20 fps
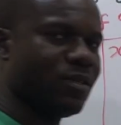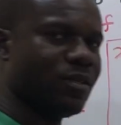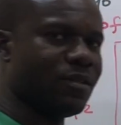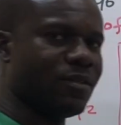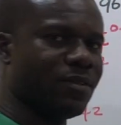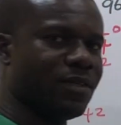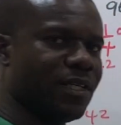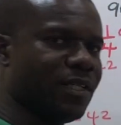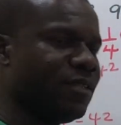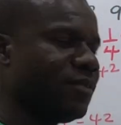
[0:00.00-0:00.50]

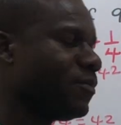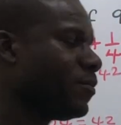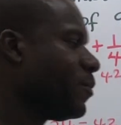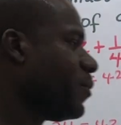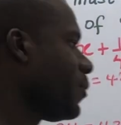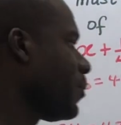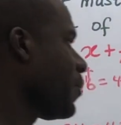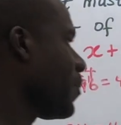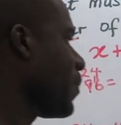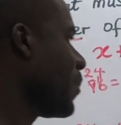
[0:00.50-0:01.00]
Right?
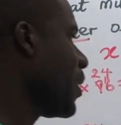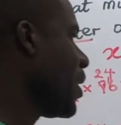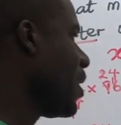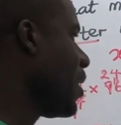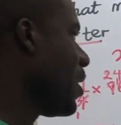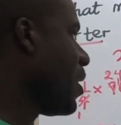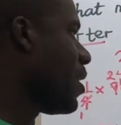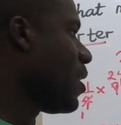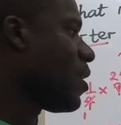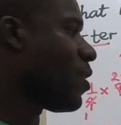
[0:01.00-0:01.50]

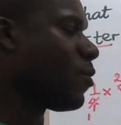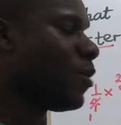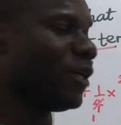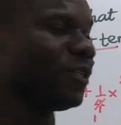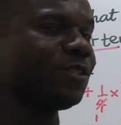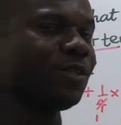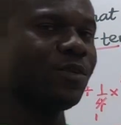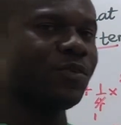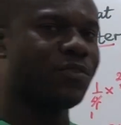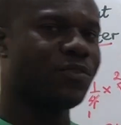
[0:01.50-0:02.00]

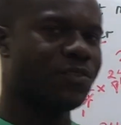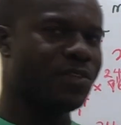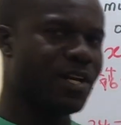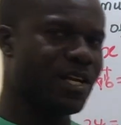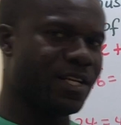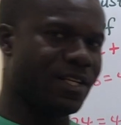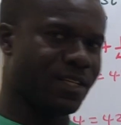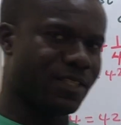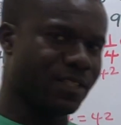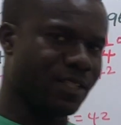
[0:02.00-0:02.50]
Question
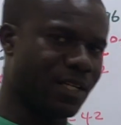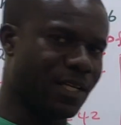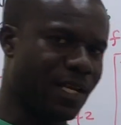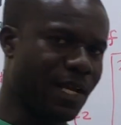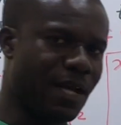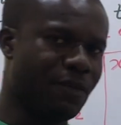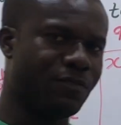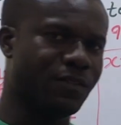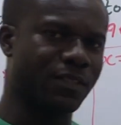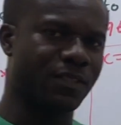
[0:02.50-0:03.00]

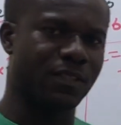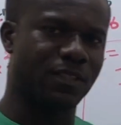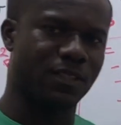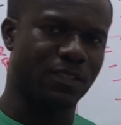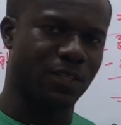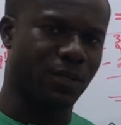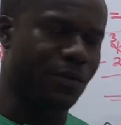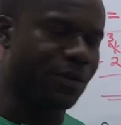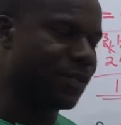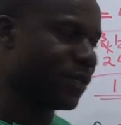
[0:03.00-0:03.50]

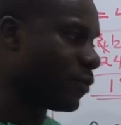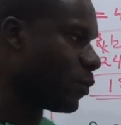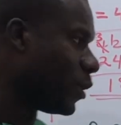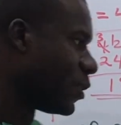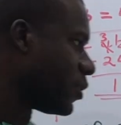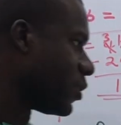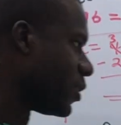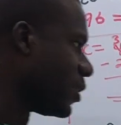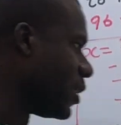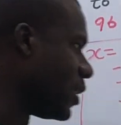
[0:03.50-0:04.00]

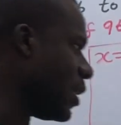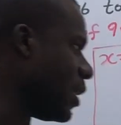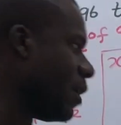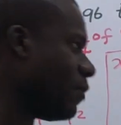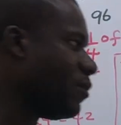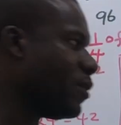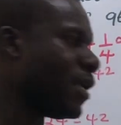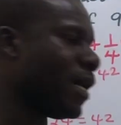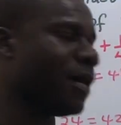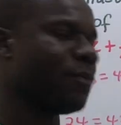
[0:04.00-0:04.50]

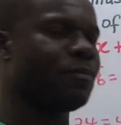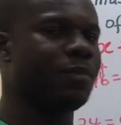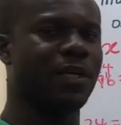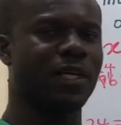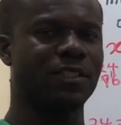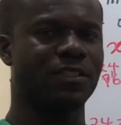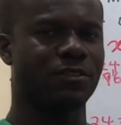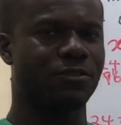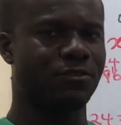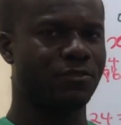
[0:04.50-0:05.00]
11
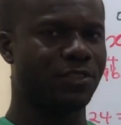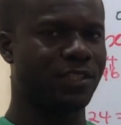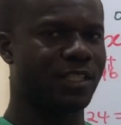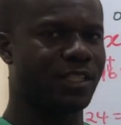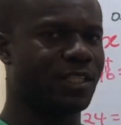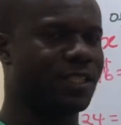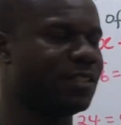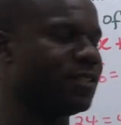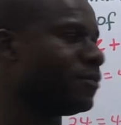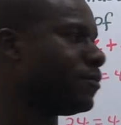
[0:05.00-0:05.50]
appears
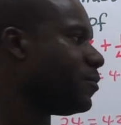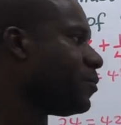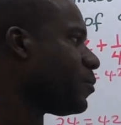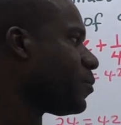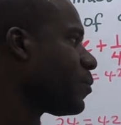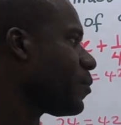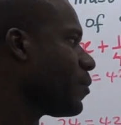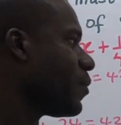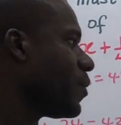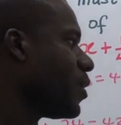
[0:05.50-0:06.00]
tricky.
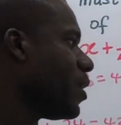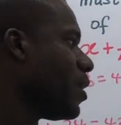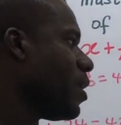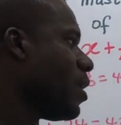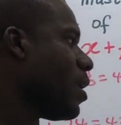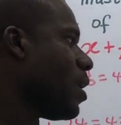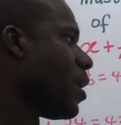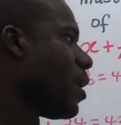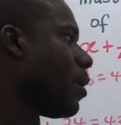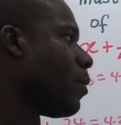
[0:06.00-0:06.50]

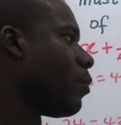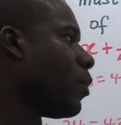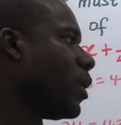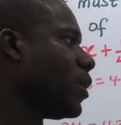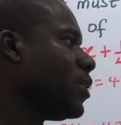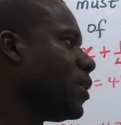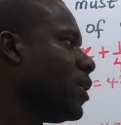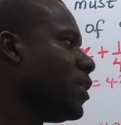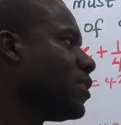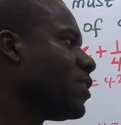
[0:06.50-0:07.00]

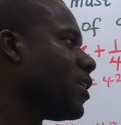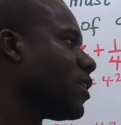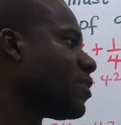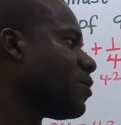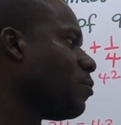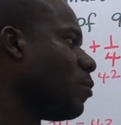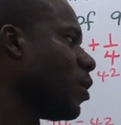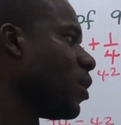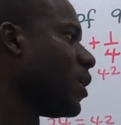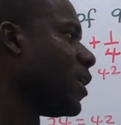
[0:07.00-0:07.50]
What is the
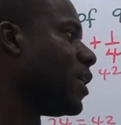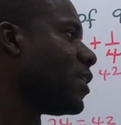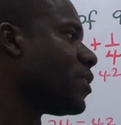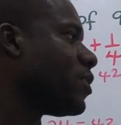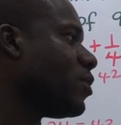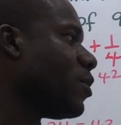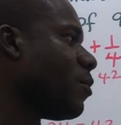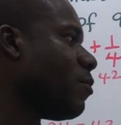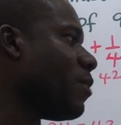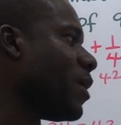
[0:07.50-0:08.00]
smallest
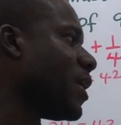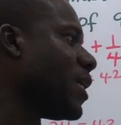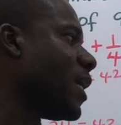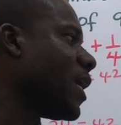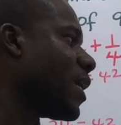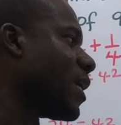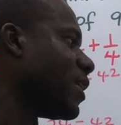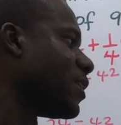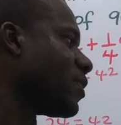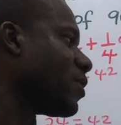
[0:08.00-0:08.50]
number
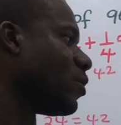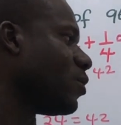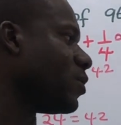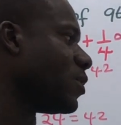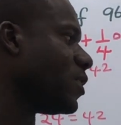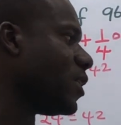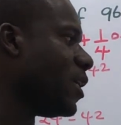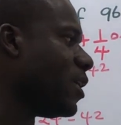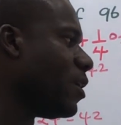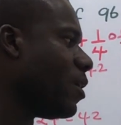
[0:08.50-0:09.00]
that can
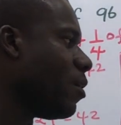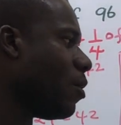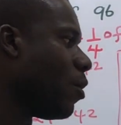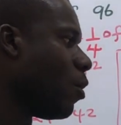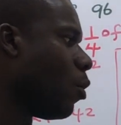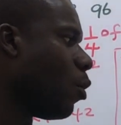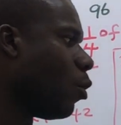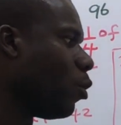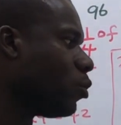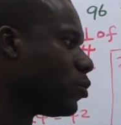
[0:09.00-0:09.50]
contain
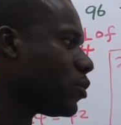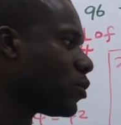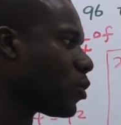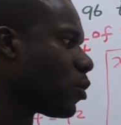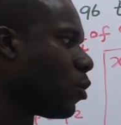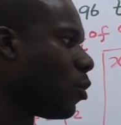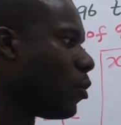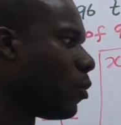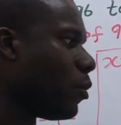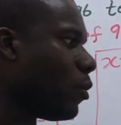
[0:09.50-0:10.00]
whole
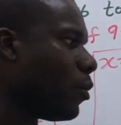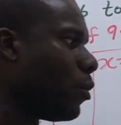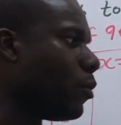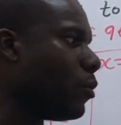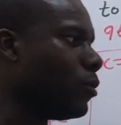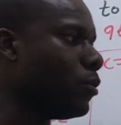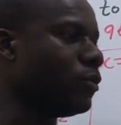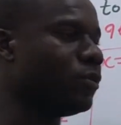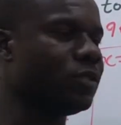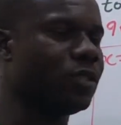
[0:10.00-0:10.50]
score or
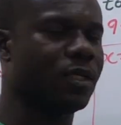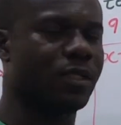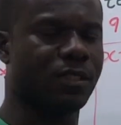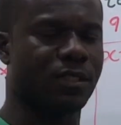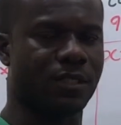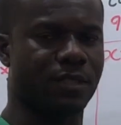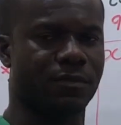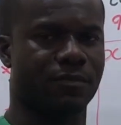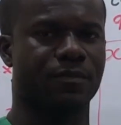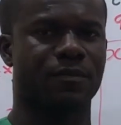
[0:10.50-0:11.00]
whole dozen?